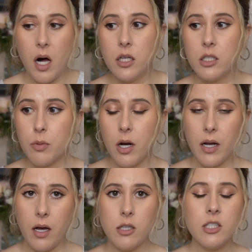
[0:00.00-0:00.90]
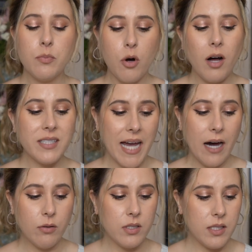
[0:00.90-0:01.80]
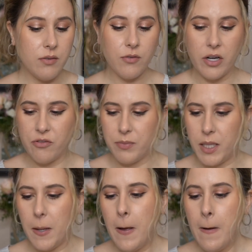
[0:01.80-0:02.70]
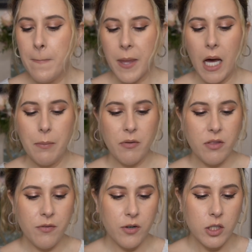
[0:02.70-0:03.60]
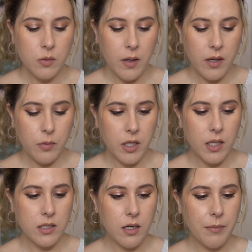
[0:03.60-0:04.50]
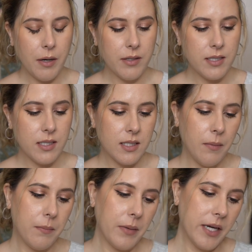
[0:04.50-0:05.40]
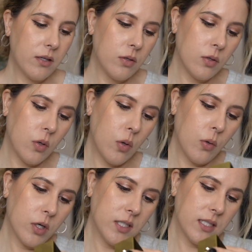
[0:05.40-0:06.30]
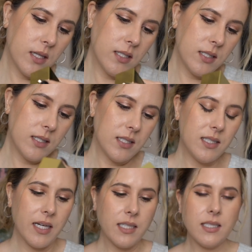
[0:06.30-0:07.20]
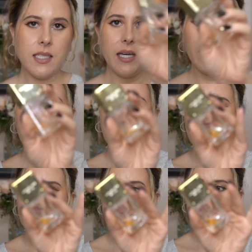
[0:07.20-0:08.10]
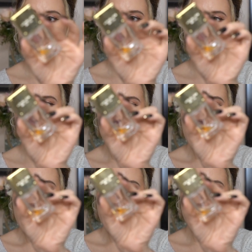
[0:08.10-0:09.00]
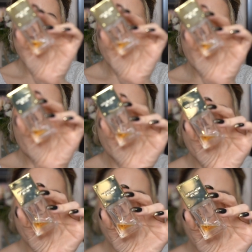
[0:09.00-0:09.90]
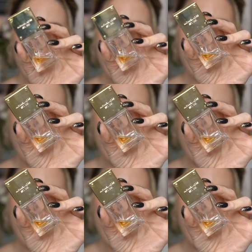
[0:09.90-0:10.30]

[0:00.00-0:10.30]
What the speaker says: all sprawled out in front of me. But the first one that we're going to talk about is this Michael Kors. This is a sexy amber perfume, and this is what